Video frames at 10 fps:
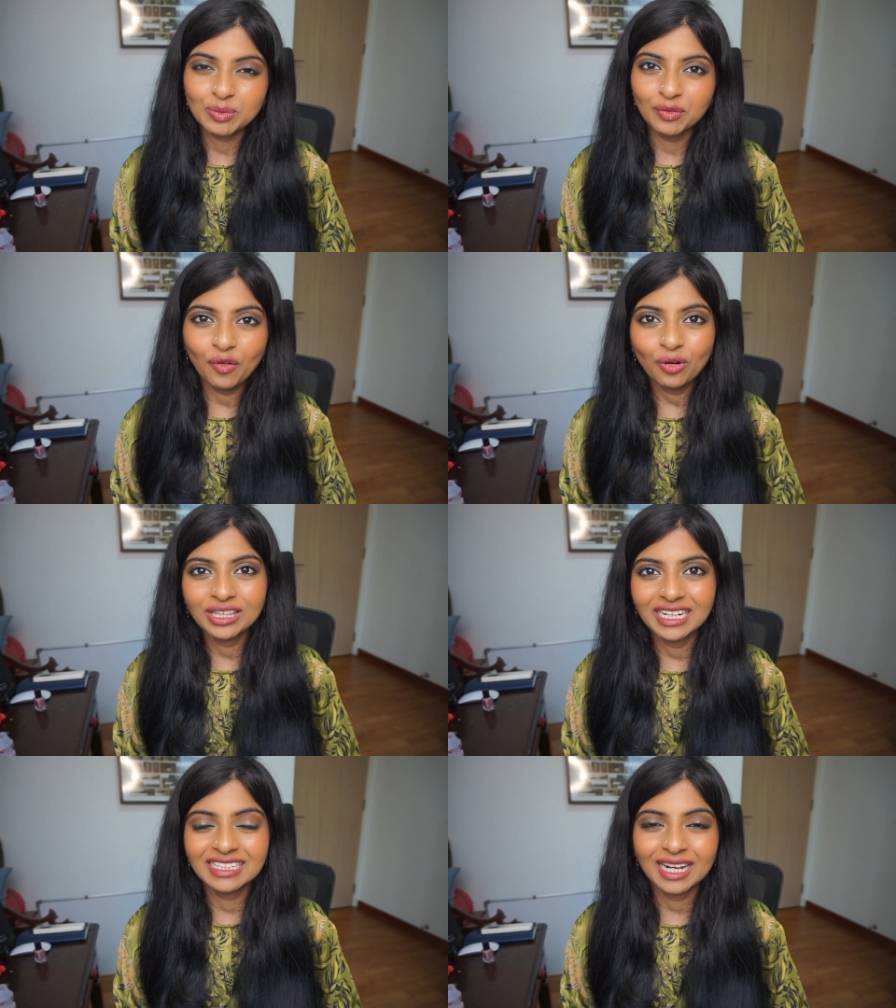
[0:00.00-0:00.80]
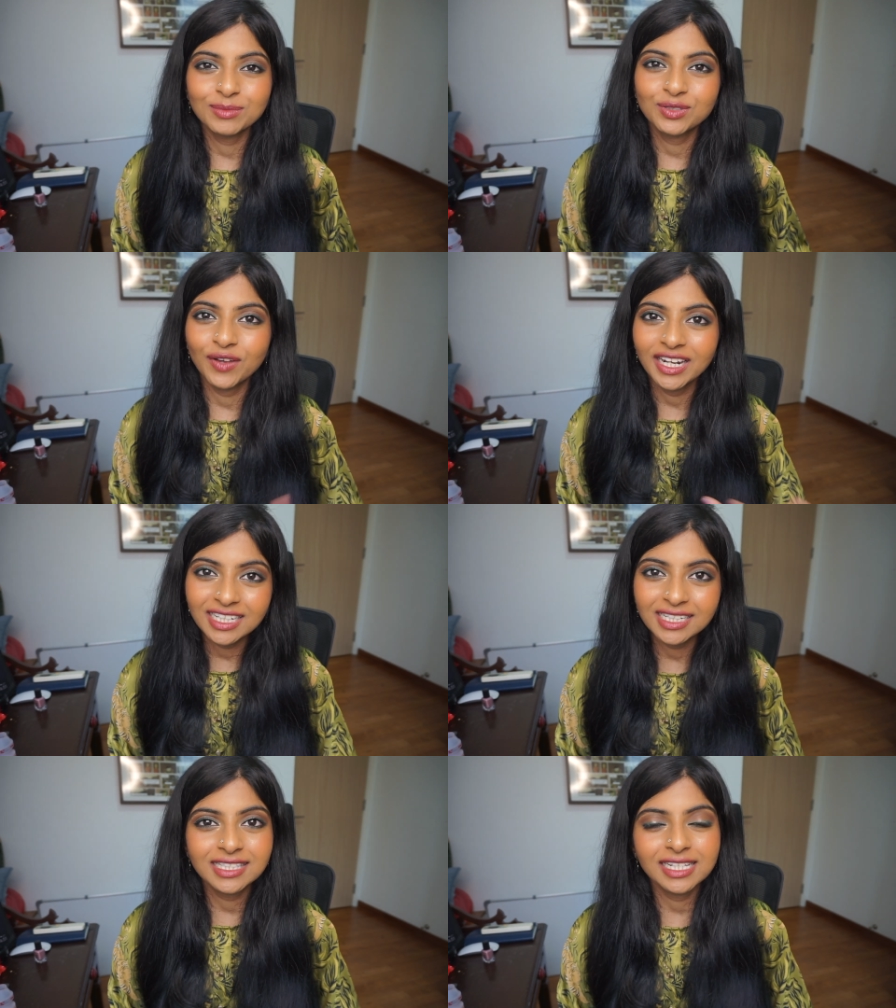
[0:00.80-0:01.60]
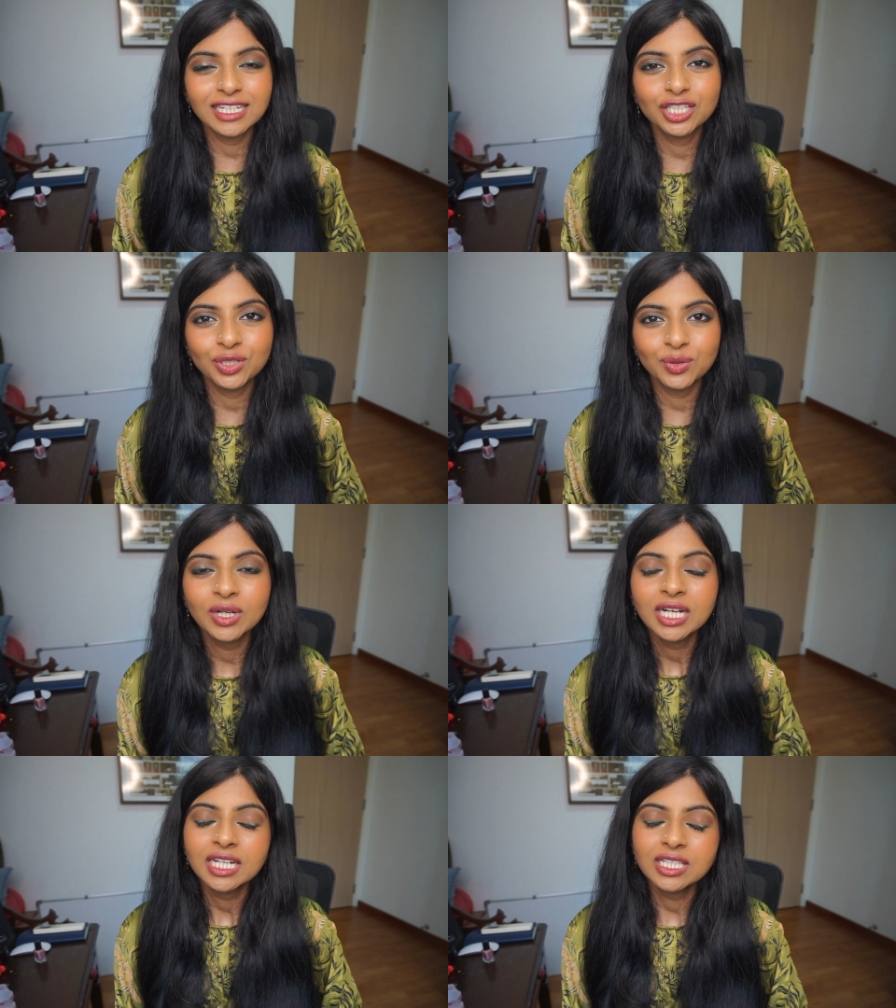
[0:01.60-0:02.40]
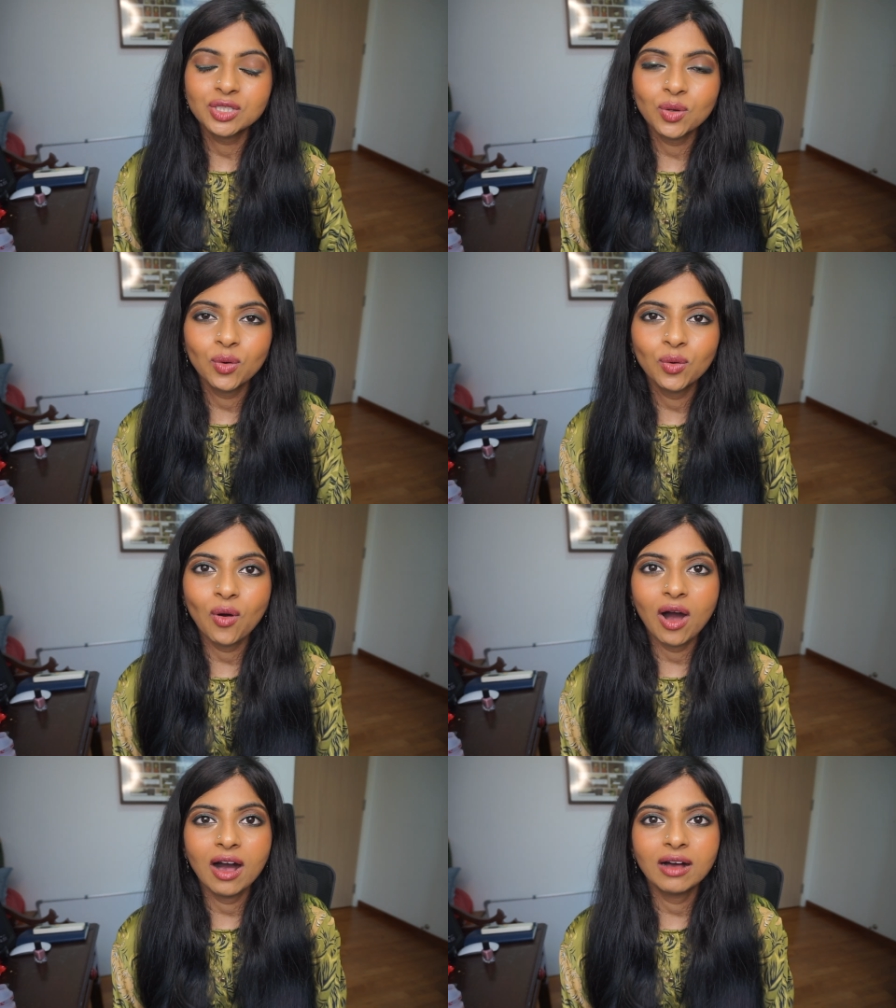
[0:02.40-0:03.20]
before that it comes very easily to you. So